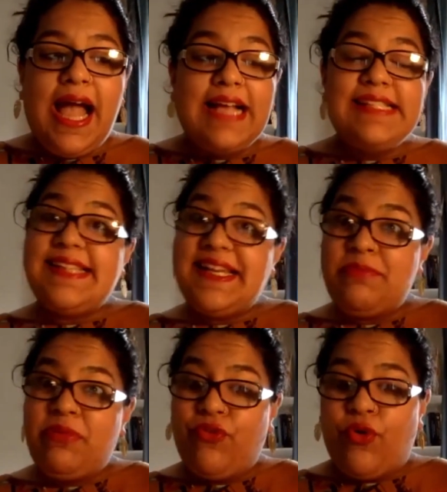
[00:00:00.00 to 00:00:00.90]
As
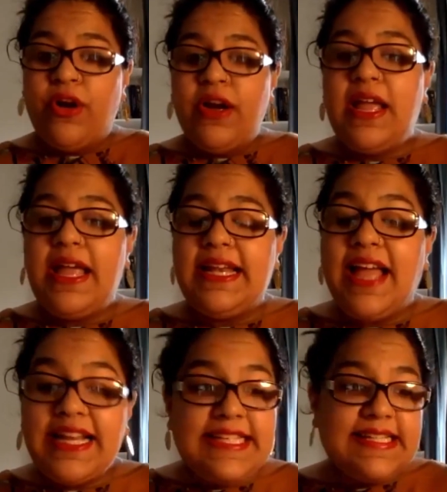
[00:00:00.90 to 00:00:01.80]
stated before, in
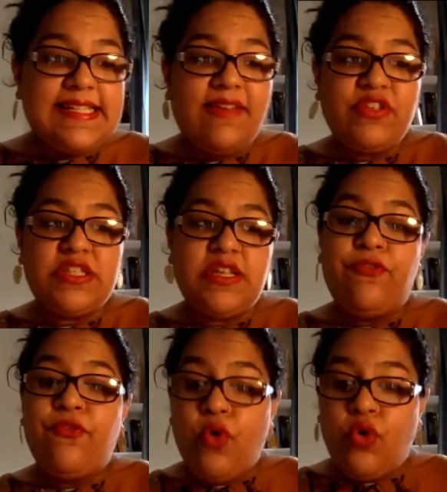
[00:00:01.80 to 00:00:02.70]

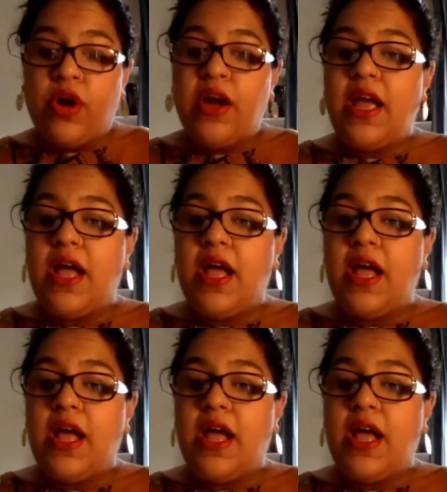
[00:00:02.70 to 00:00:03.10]
1974,